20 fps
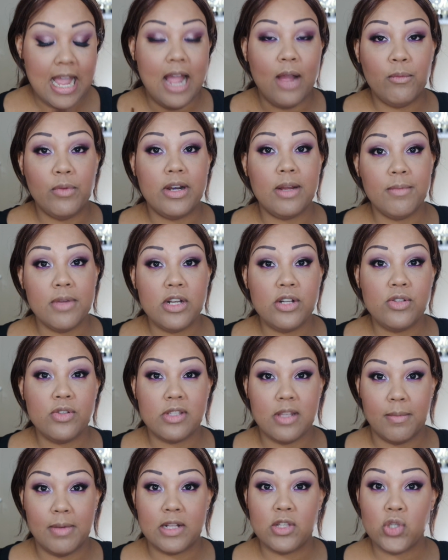and what I'm going to do
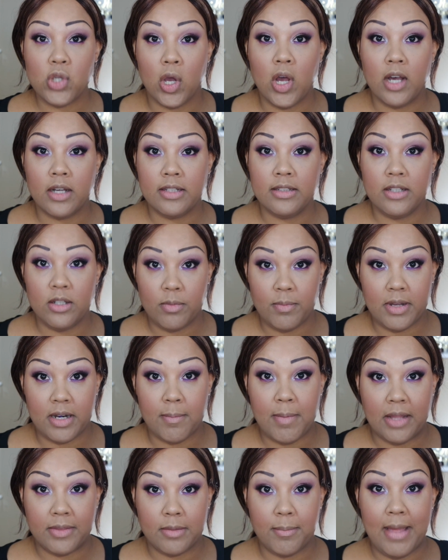is I'm going to talk a little bit
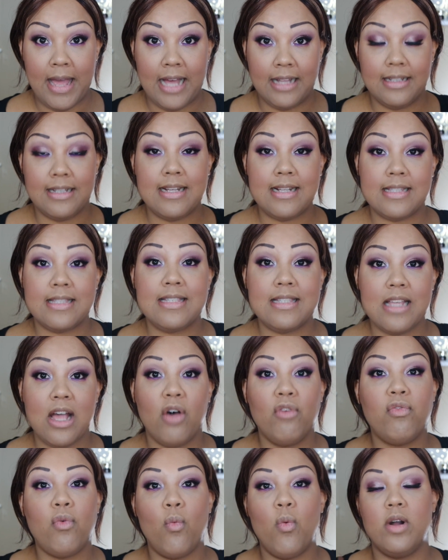about the palette
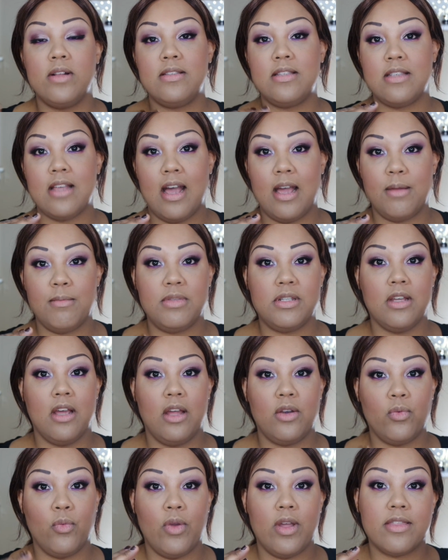itself once I'm
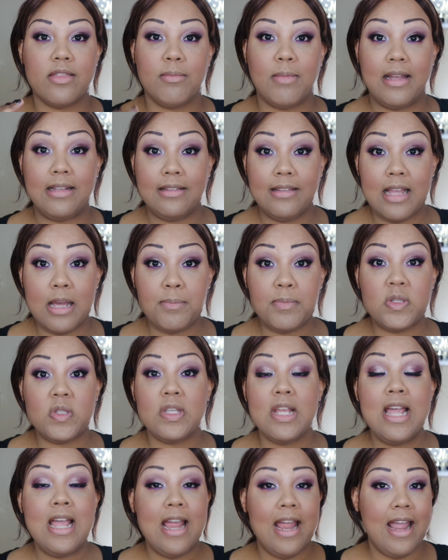done with my lips,